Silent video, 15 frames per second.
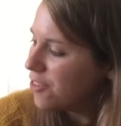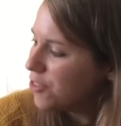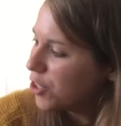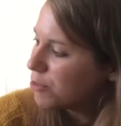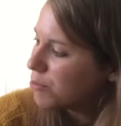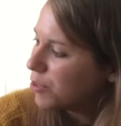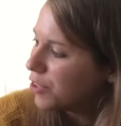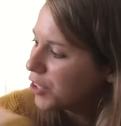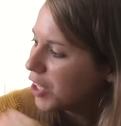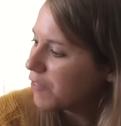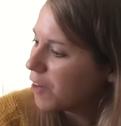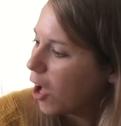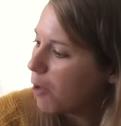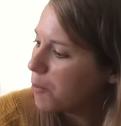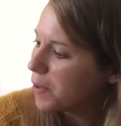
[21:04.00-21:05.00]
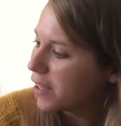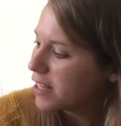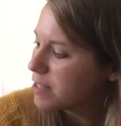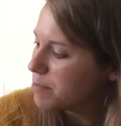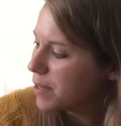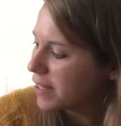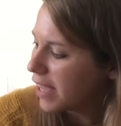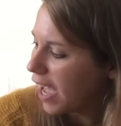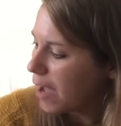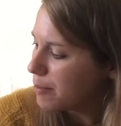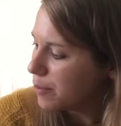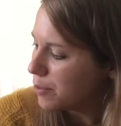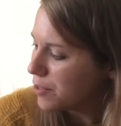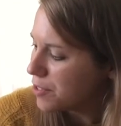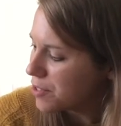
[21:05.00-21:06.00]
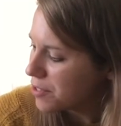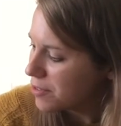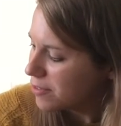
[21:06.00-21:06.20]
they're really good for helping us pick apples.